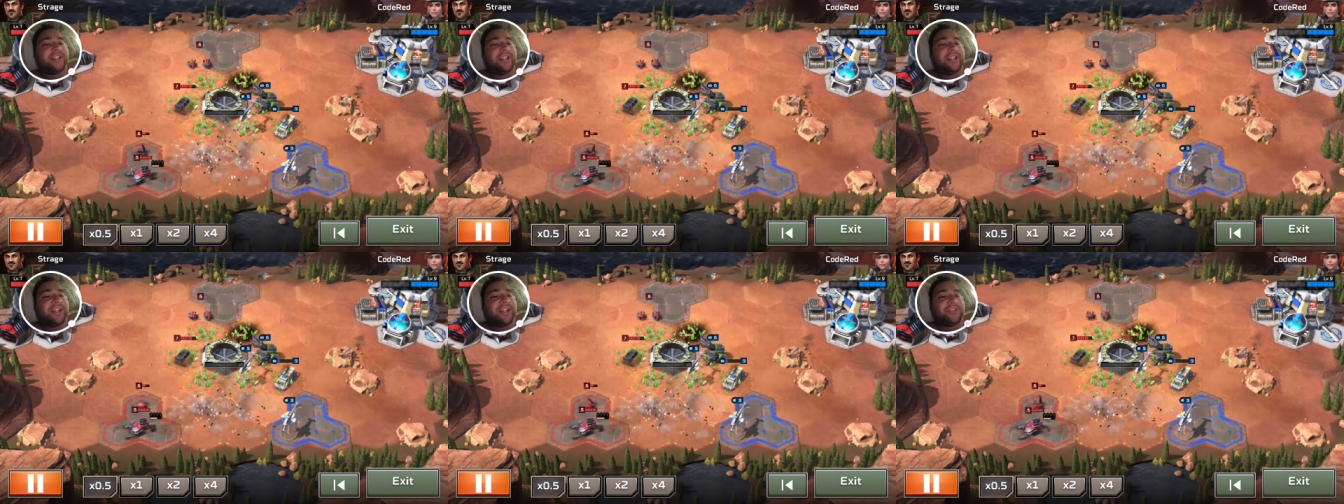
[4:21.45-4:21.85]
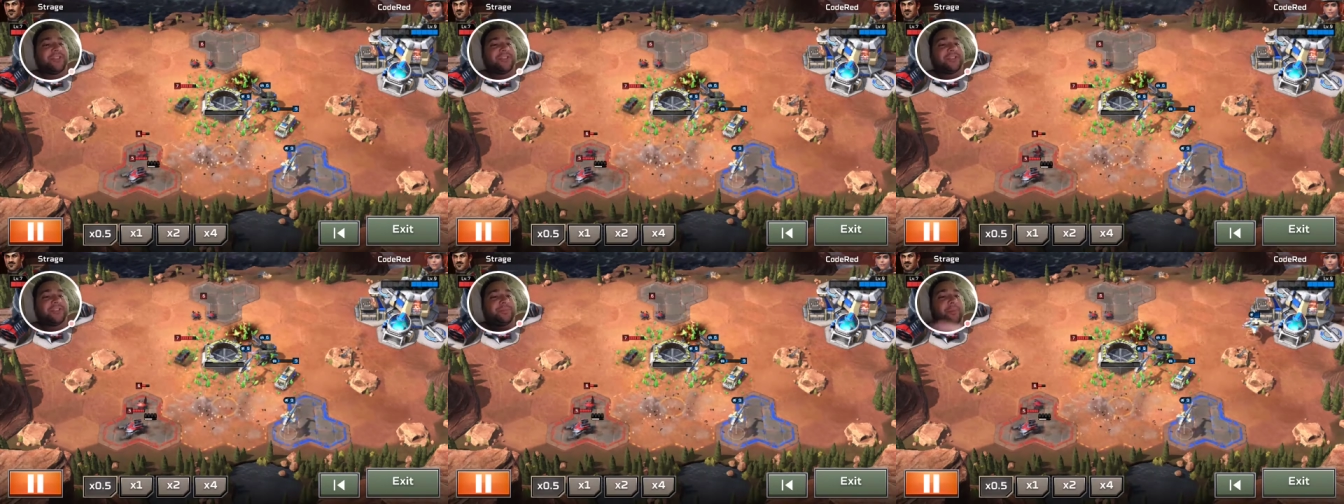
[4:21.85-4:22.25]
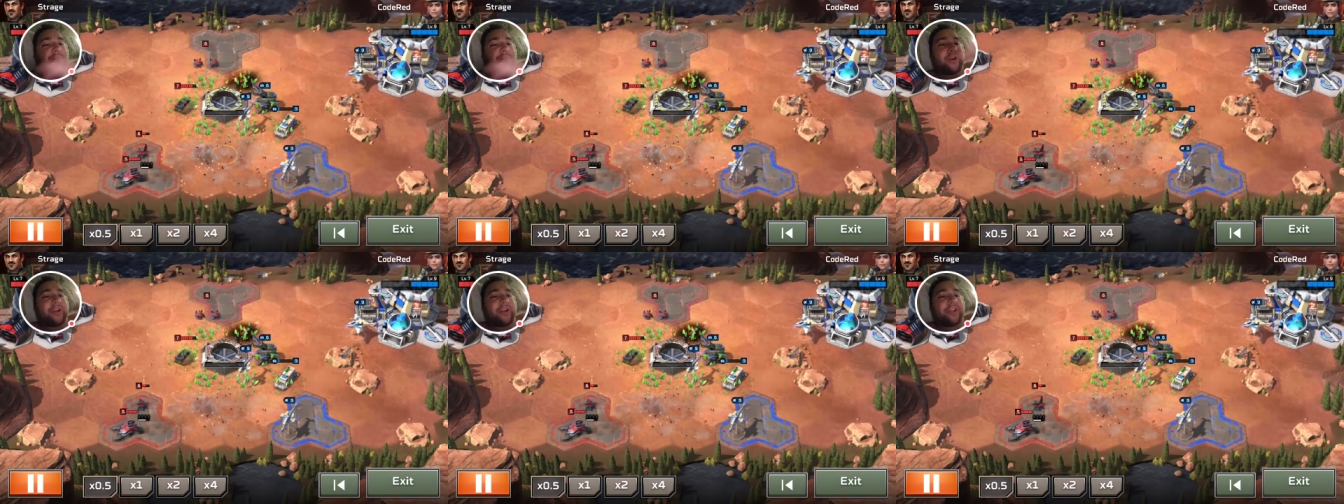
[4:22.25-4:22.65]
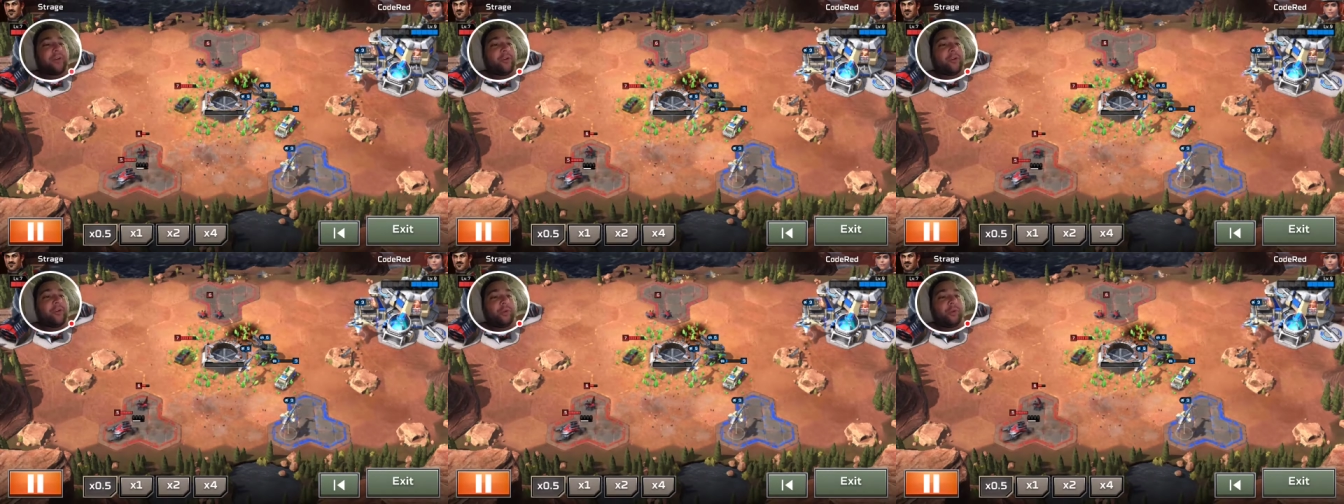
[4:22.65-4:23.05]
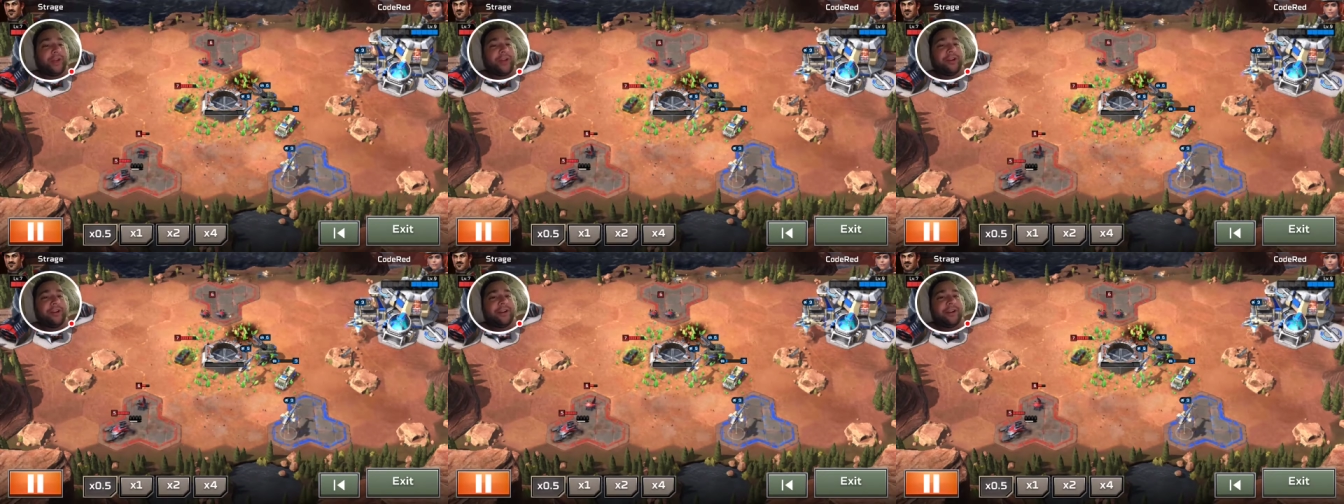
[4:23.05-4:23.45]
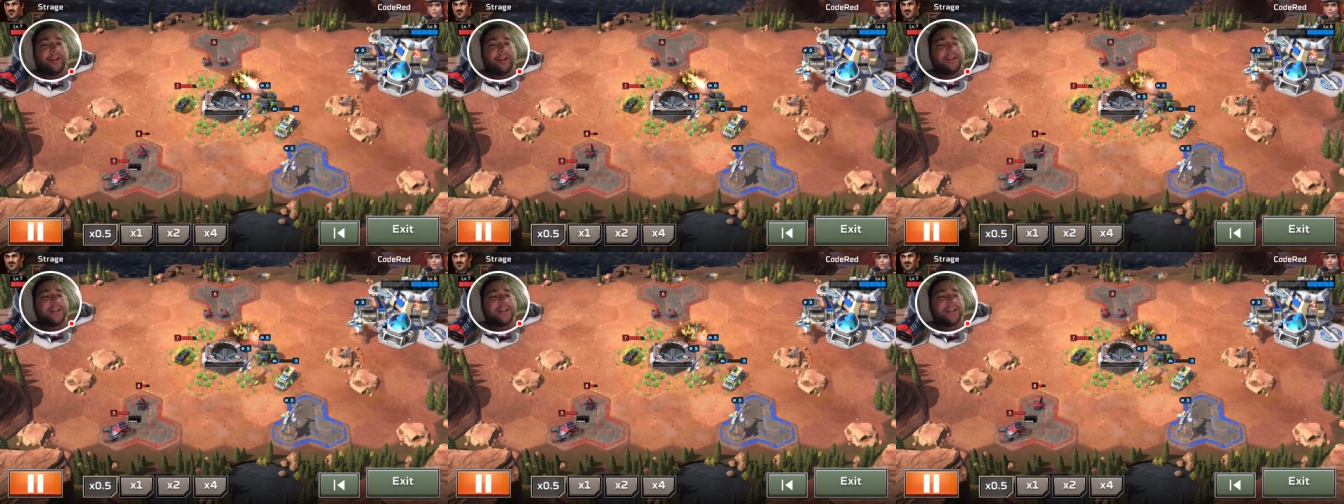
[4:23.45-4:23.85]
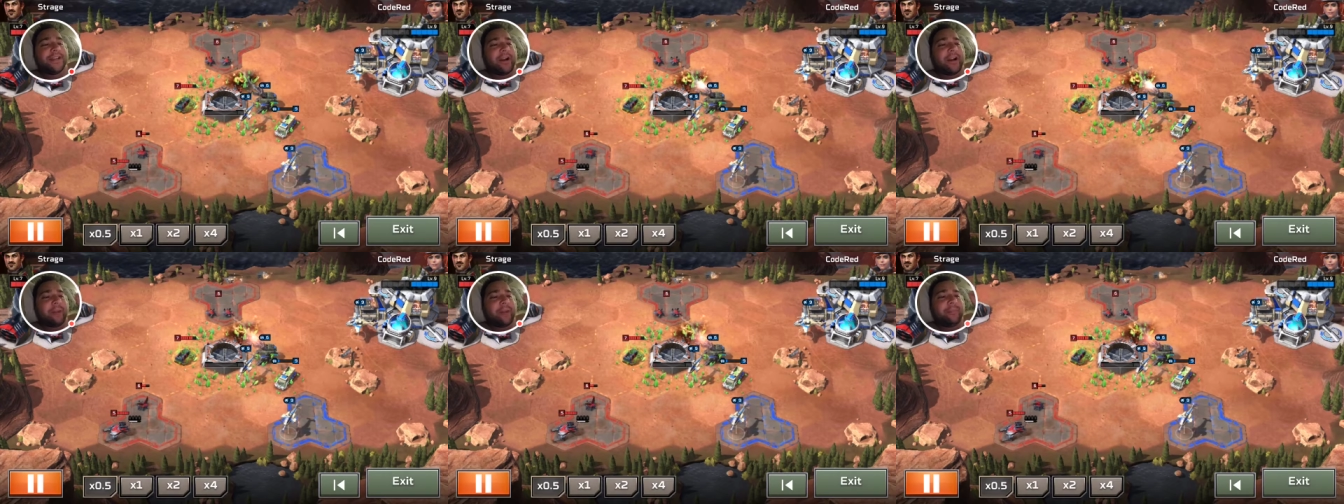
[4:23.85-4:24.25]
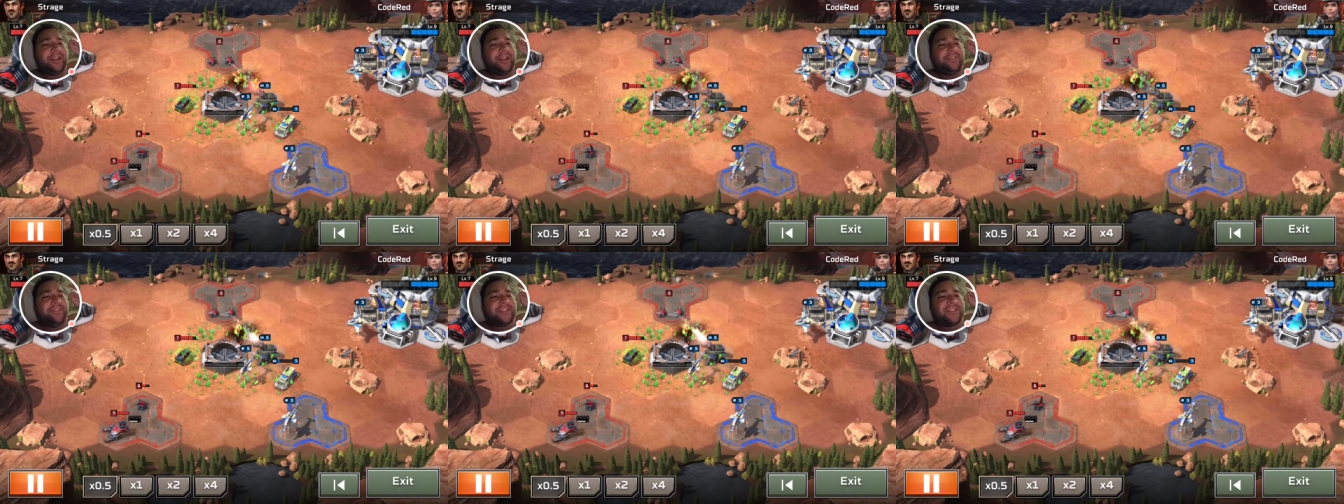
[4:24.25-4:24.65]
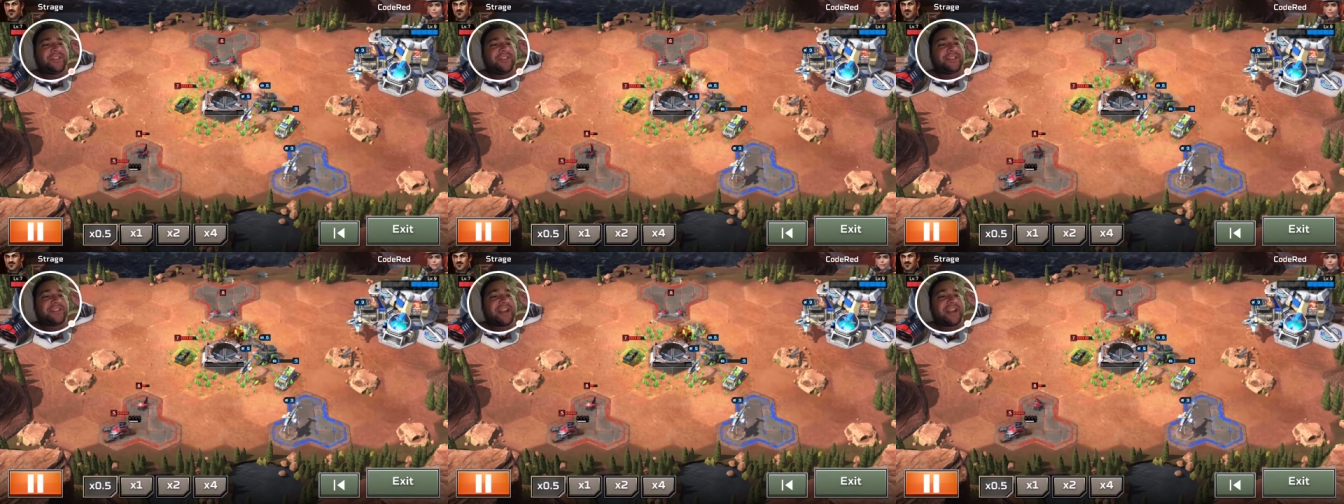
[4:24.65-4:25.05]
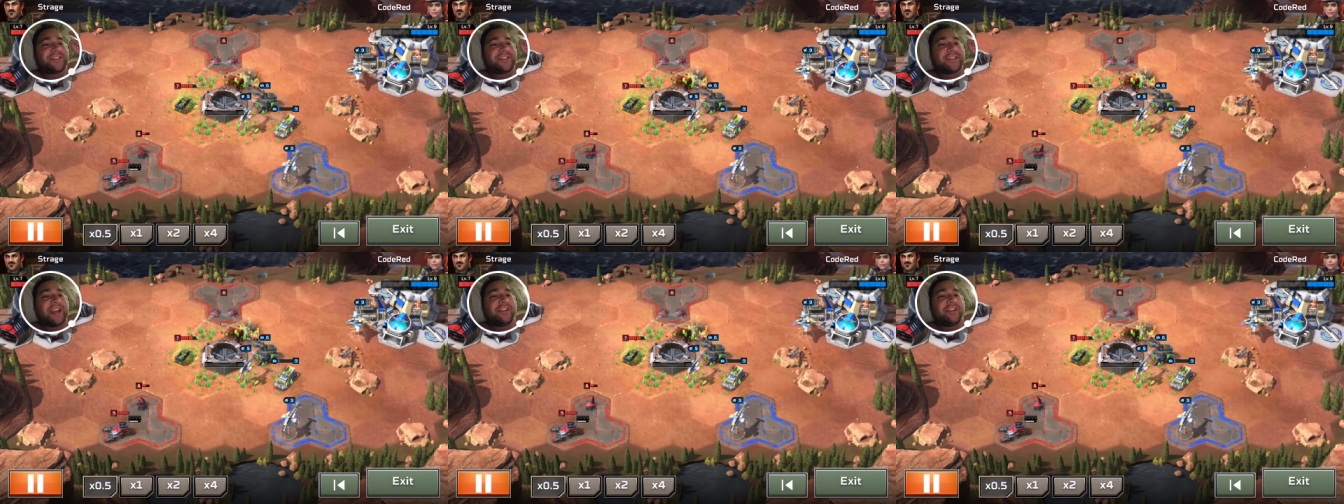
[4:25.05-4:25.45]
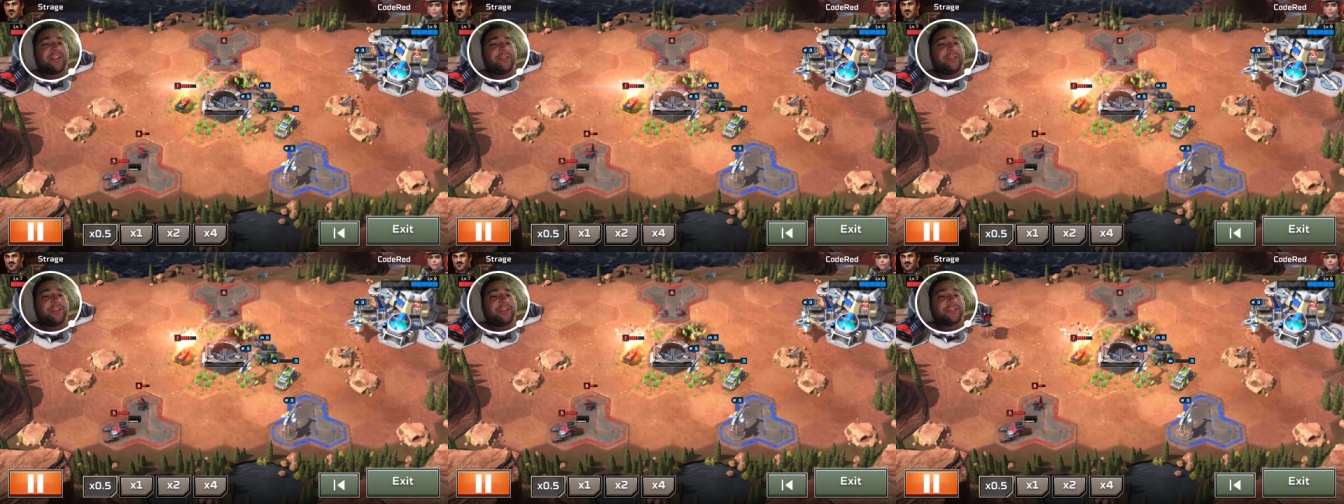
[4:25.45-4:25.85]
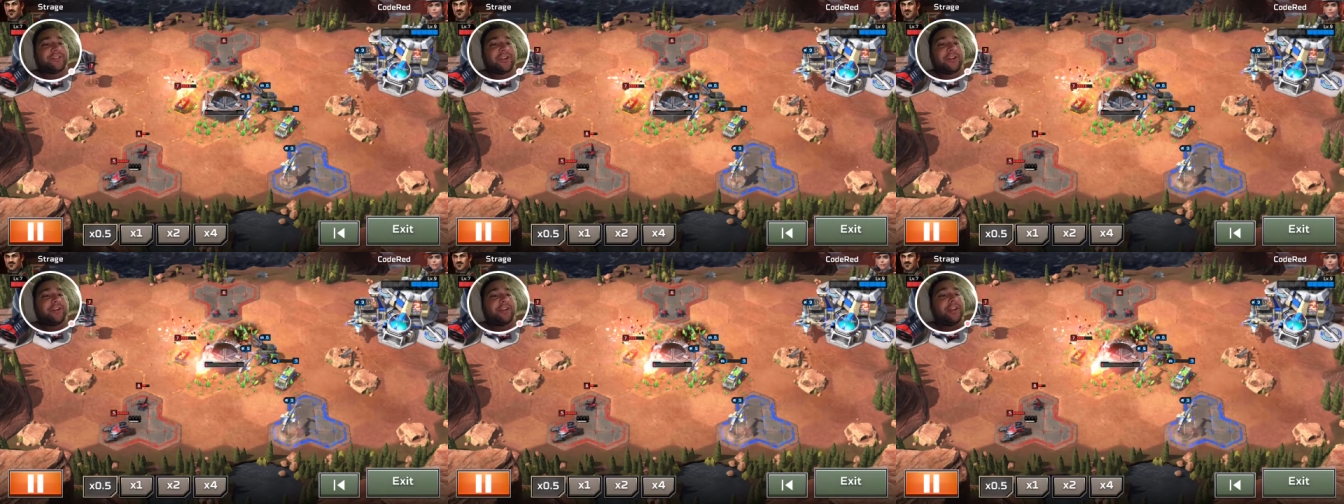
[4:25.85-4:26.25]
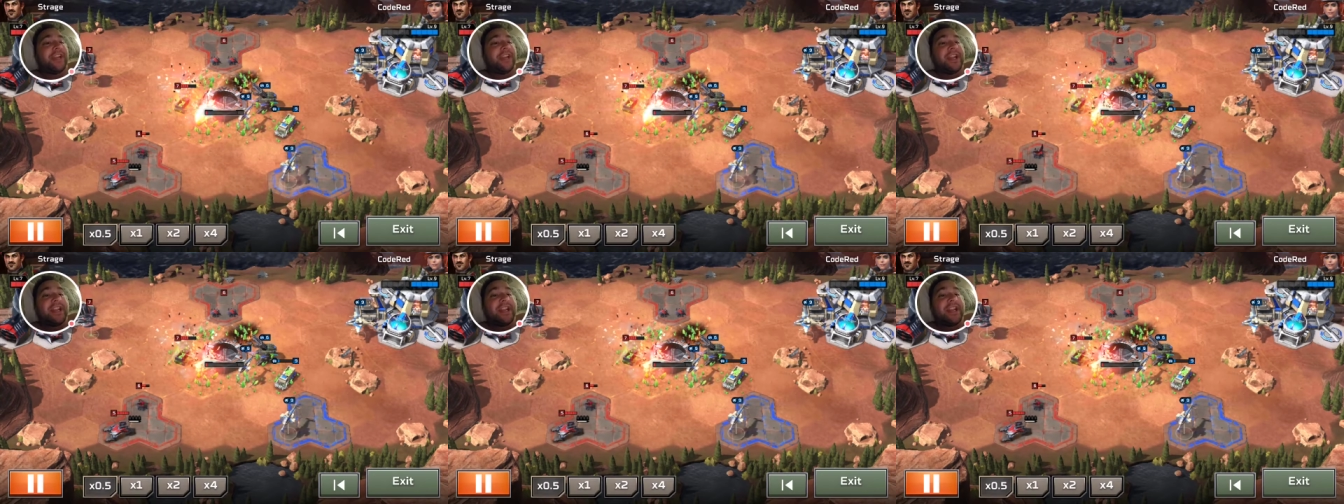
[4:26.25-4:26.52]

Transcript: It's just bombarding the whole area. Now, I believe since his guy's an air unit, it's not hurting it.